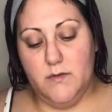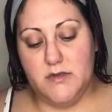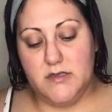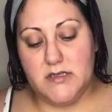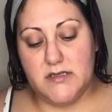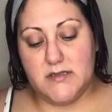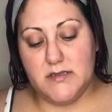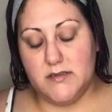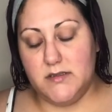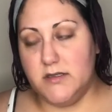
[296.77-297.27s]

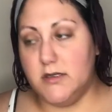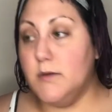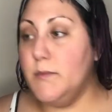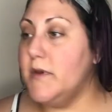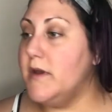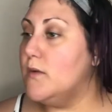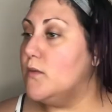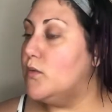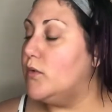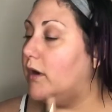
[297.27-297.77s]
which is a little
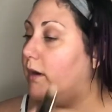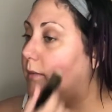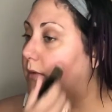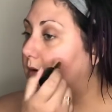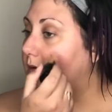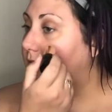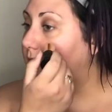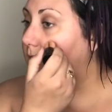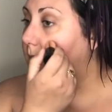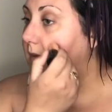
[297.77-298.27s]
bit
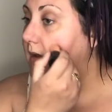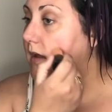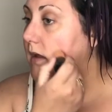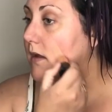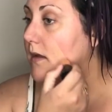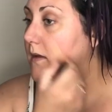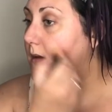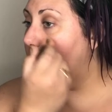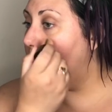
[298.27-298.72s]
warmer for me,